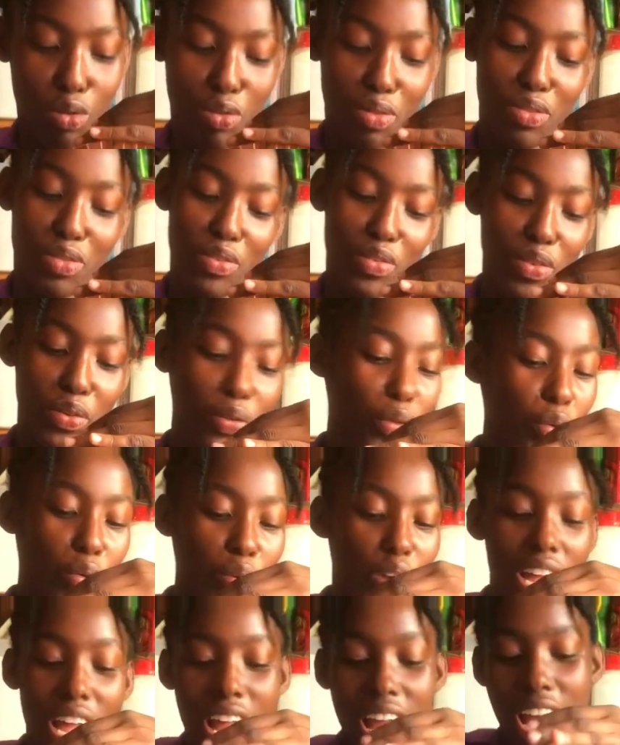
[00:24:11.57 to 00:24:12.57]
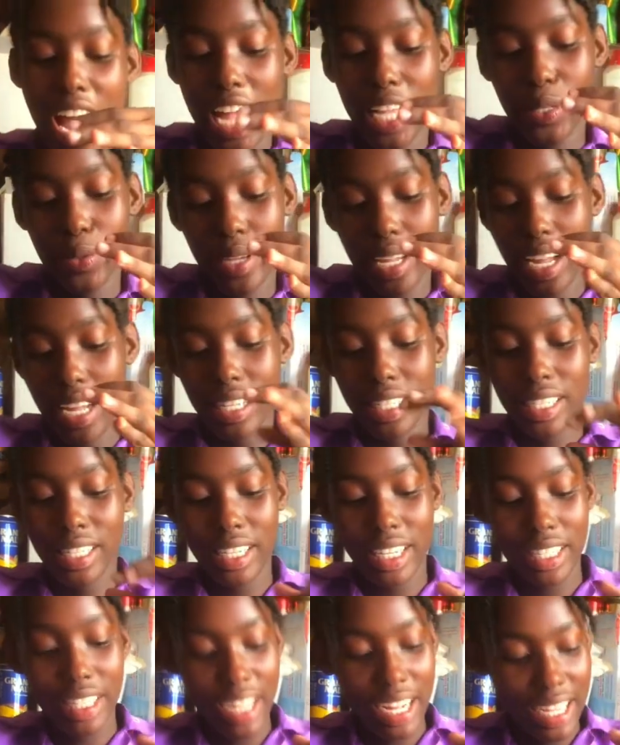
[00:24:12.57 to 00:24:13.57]
no, as we can
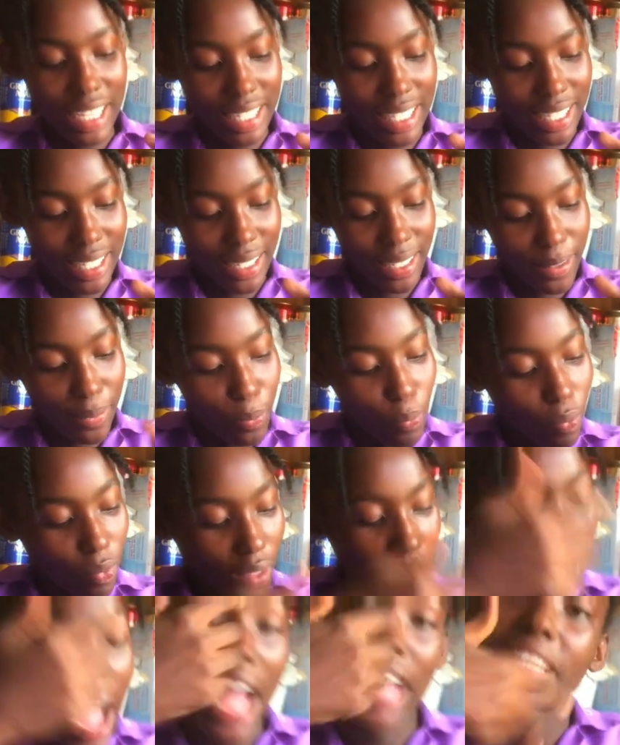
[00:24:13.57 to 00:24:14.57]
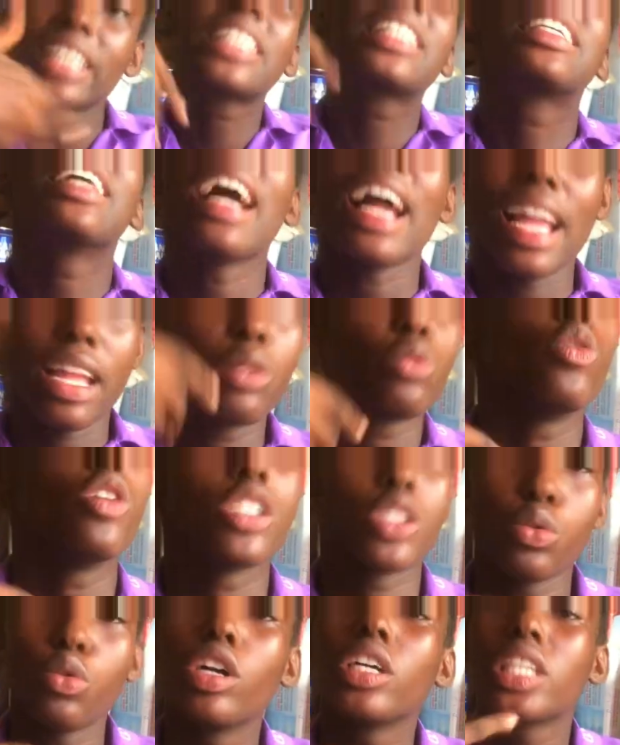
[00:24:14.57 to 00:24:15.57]
see that I
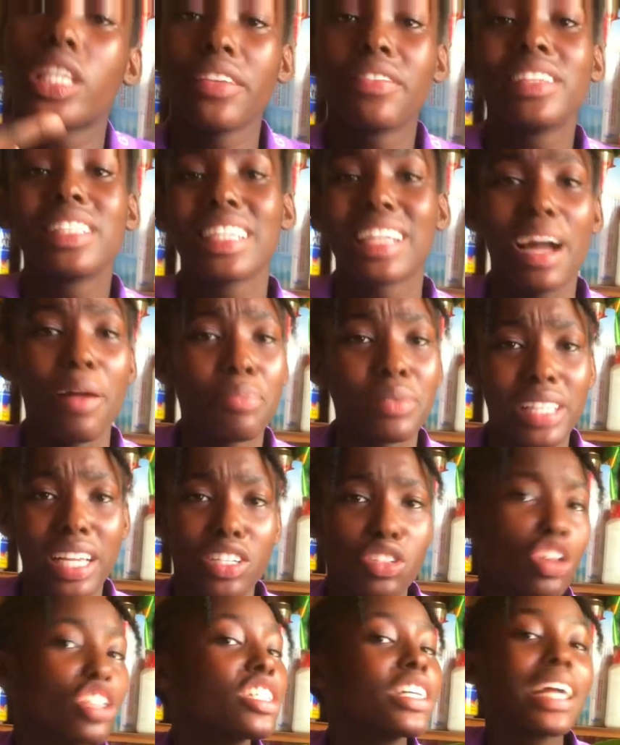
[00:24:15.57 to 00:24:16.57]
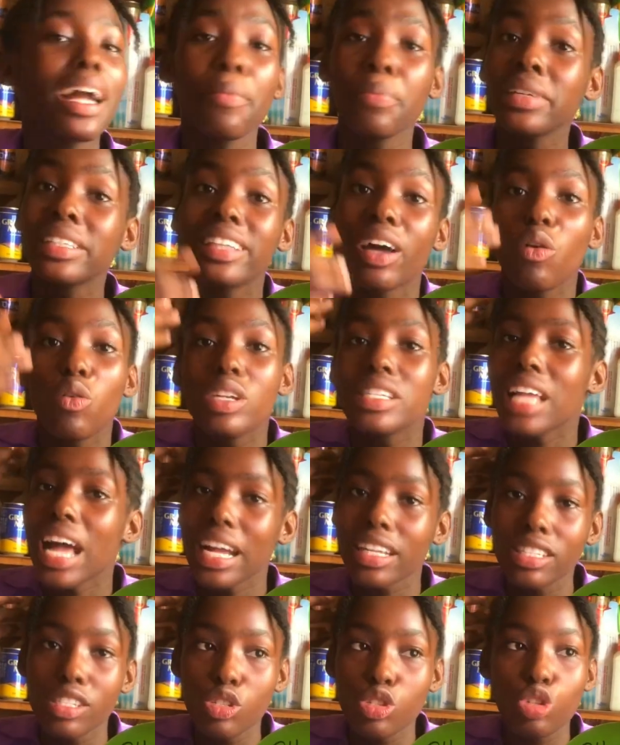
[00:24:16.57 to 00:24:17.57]
was one giving the carpenter a choice. The carpenter was
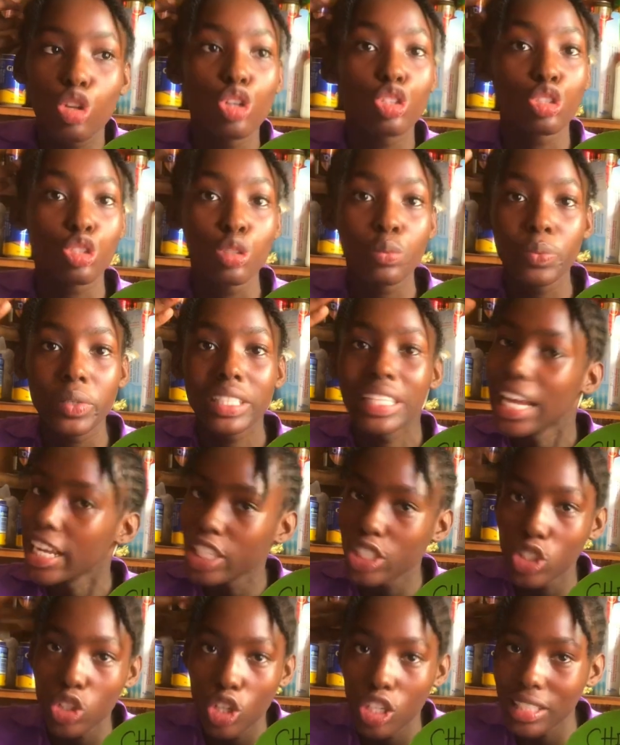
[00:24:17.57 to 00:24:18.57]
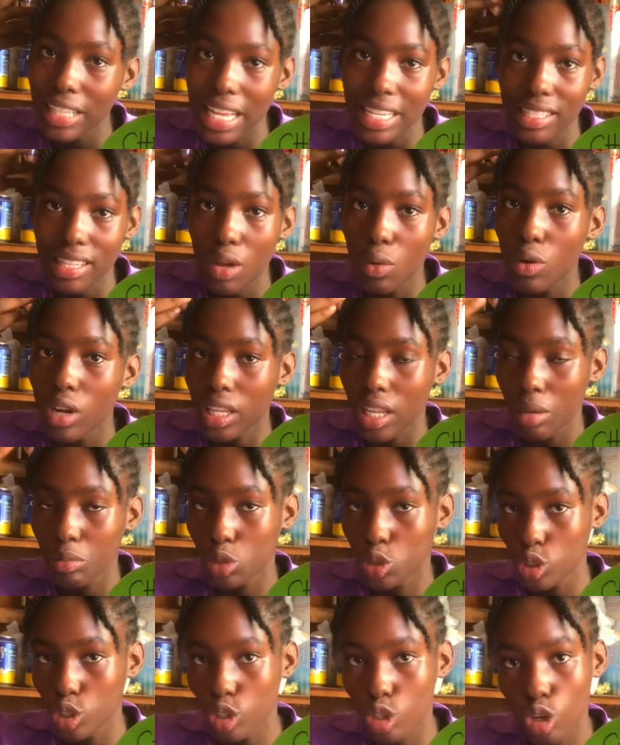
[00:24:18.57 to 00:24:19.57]
acting so stupid that he did not understand what
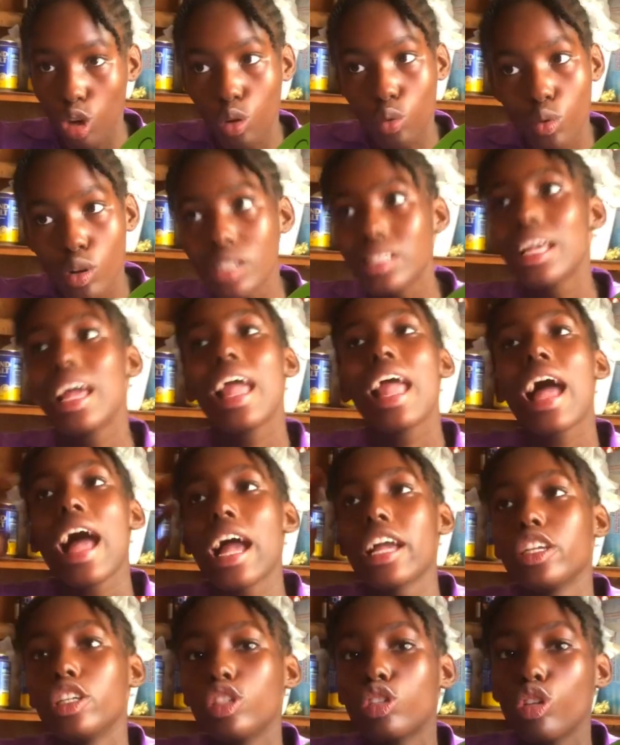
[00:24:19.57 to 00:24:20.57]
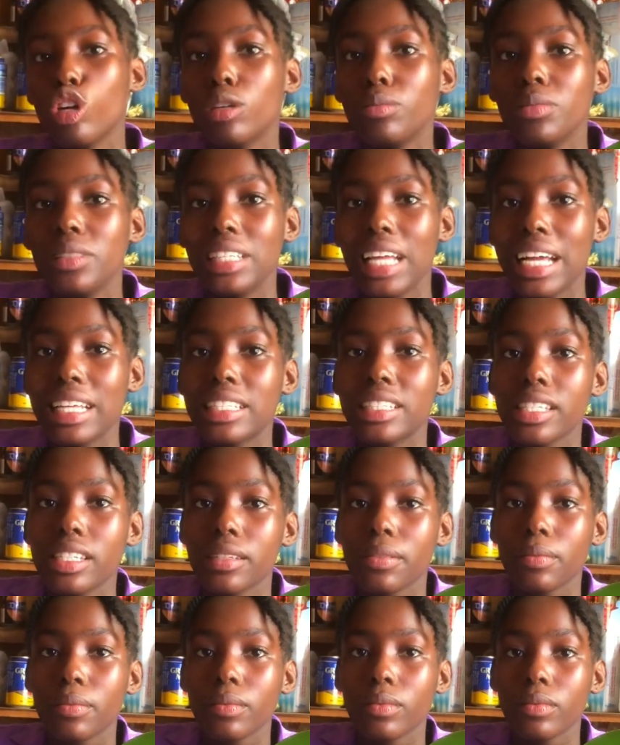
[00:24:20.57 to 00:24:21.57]
chemistry clock was, and he told me that you shouldn't
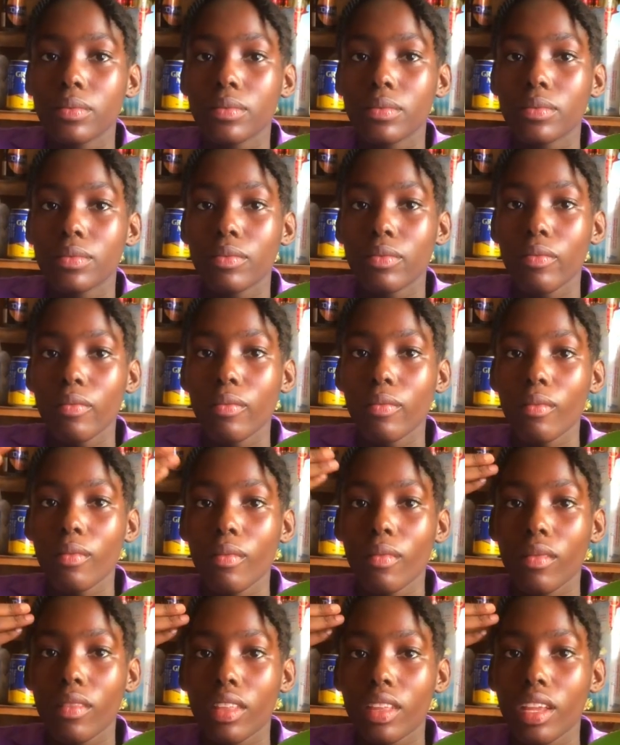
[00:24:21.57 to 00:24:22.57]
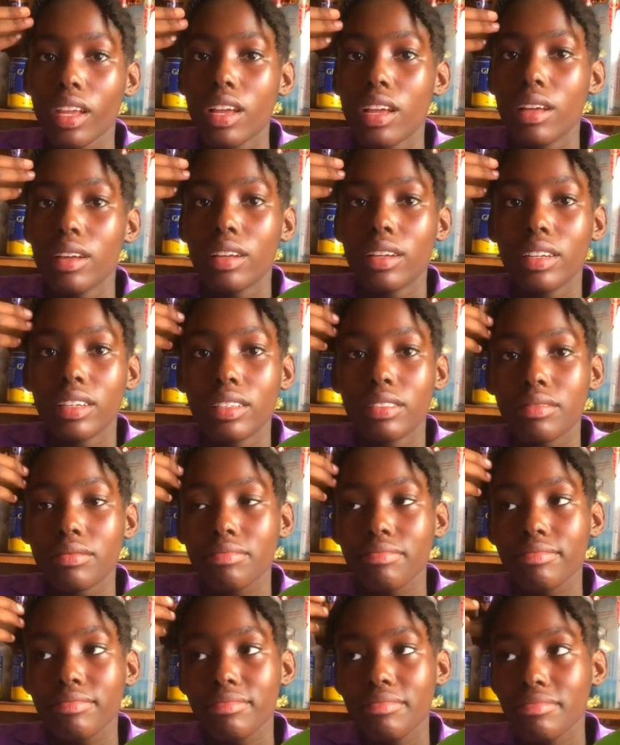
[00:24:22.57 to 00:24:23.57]
be stupid at all. He said he don't
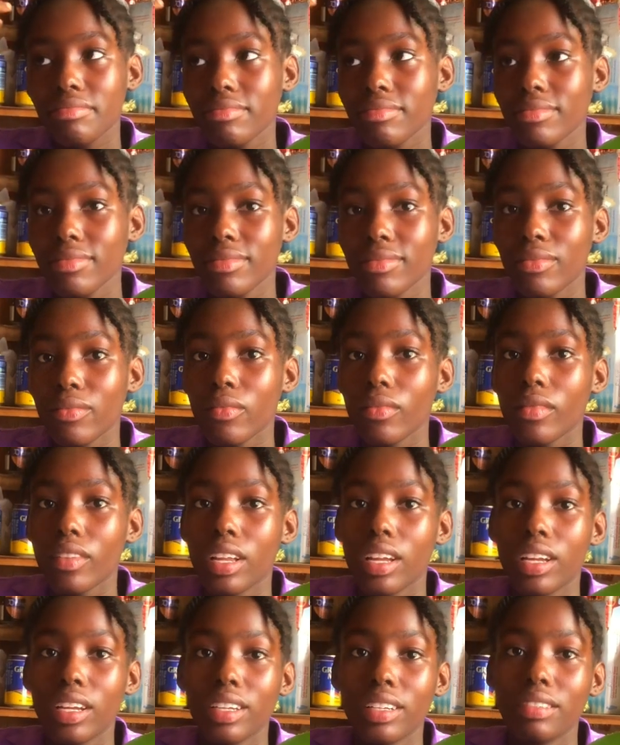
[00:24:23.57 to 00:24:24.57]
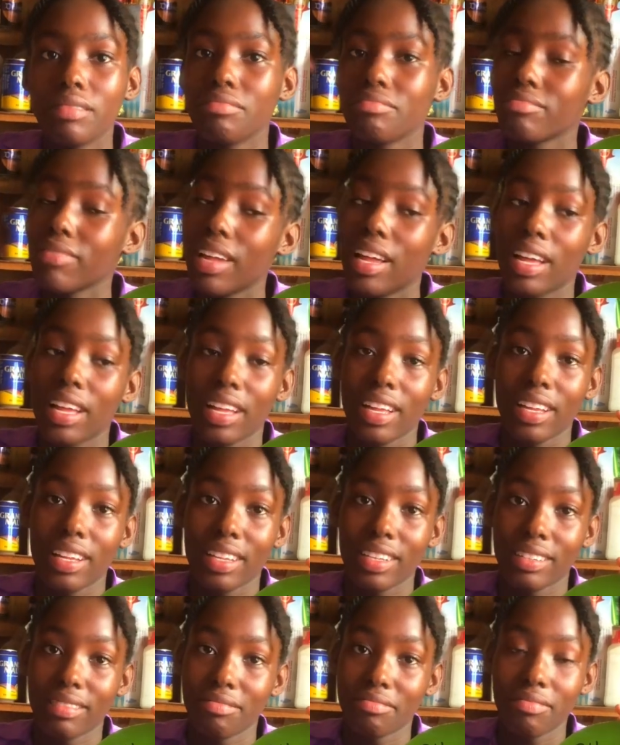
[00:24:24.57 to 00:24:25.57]
know it. He don't know it. You are the
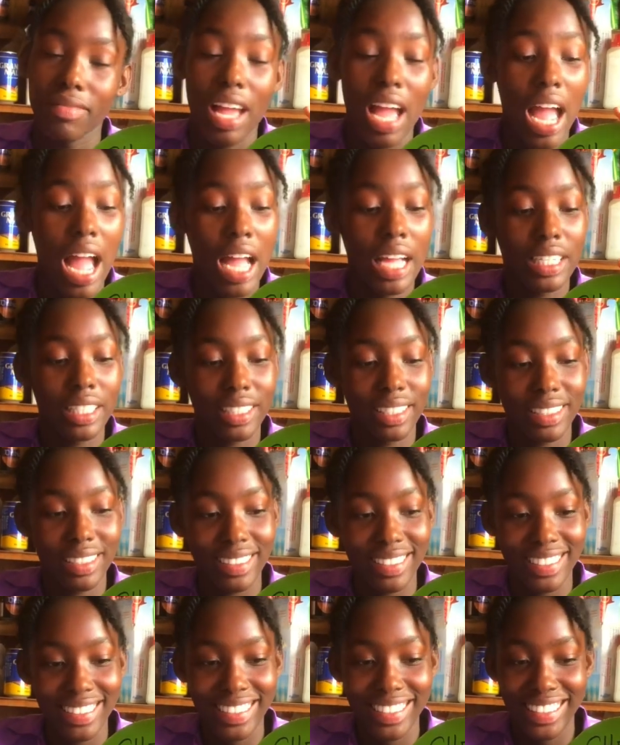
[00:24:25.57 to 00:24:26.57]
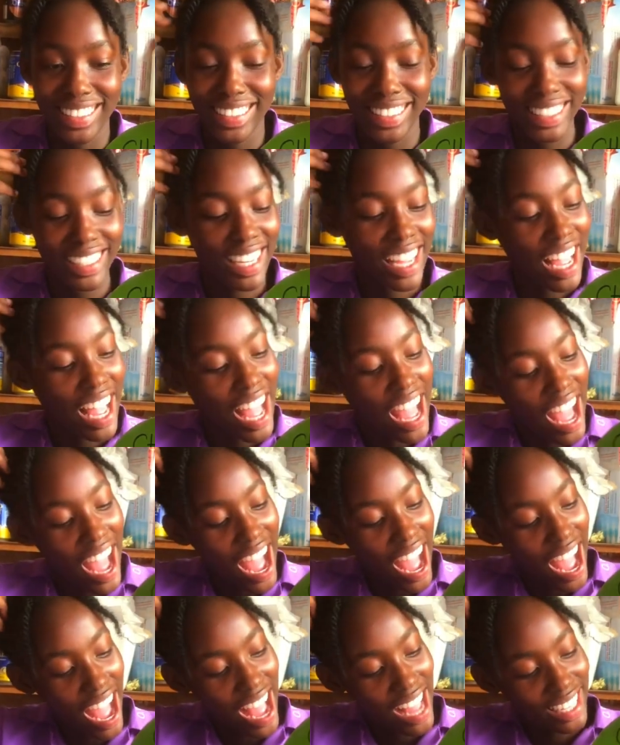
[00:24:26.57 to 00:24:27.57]
one. That's not stupidity. Points of
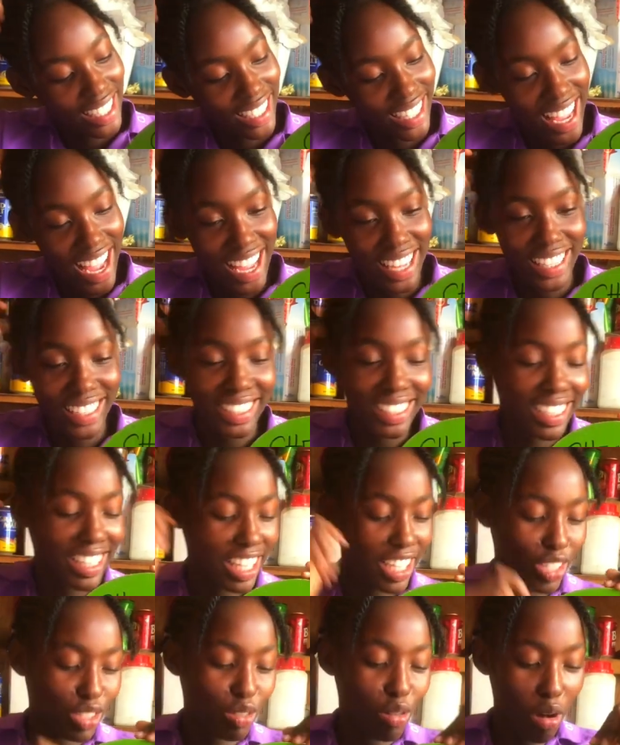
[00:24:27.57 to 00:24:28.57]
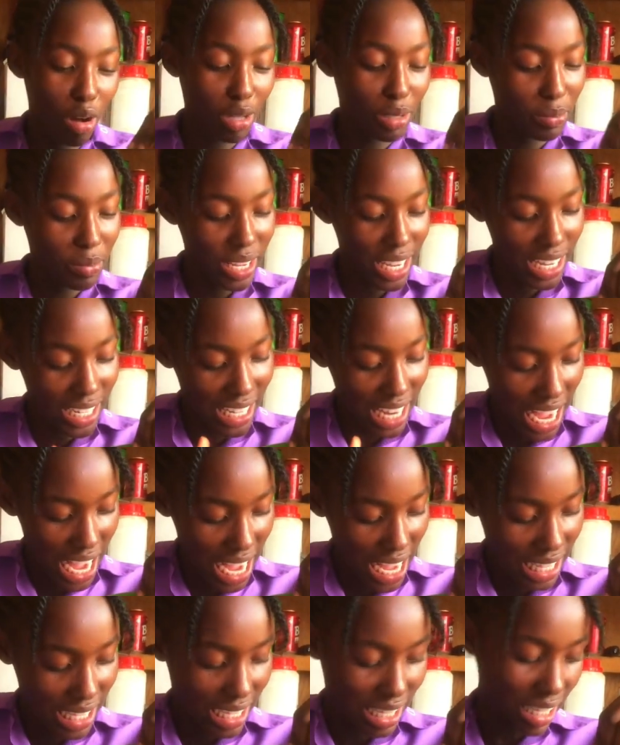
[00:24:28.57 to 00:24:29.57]
correction. And then he told me
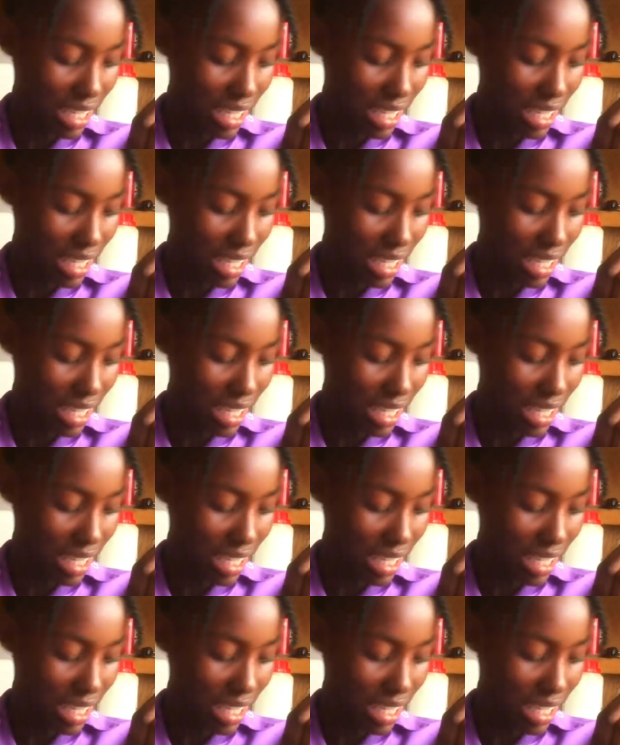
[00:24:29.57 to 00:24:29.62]
that